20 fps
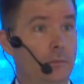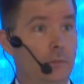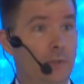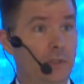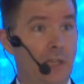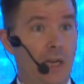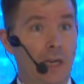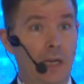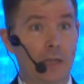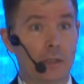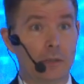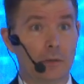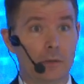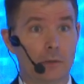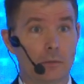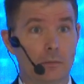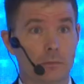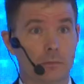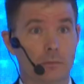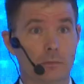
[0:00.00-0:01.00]
Silent.
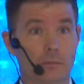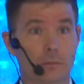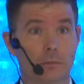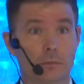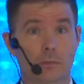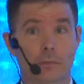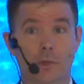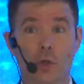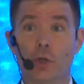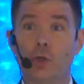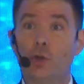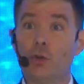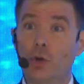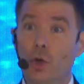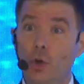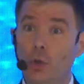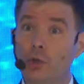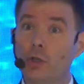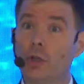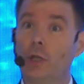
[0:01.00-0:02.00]

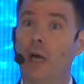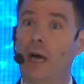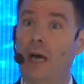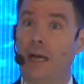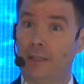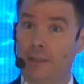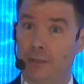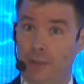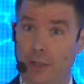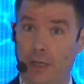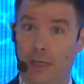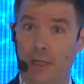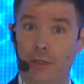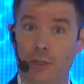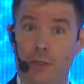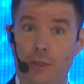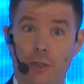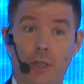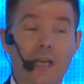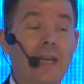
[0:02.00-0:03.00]
Total
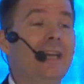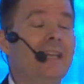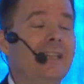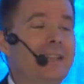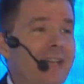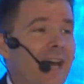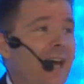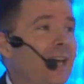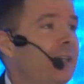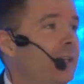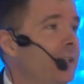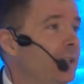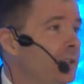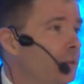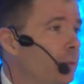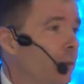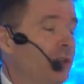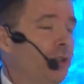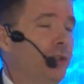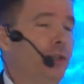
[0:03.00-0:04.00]
isolation. That
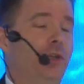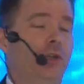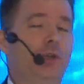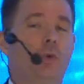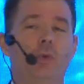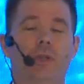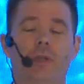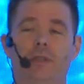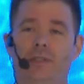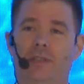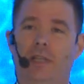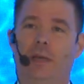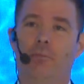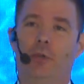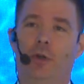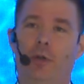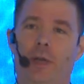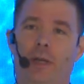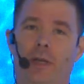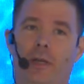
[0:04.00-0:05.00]
is what you do with a
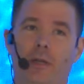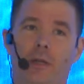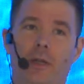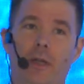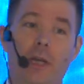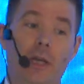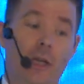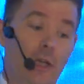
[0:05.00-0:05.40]
submarine.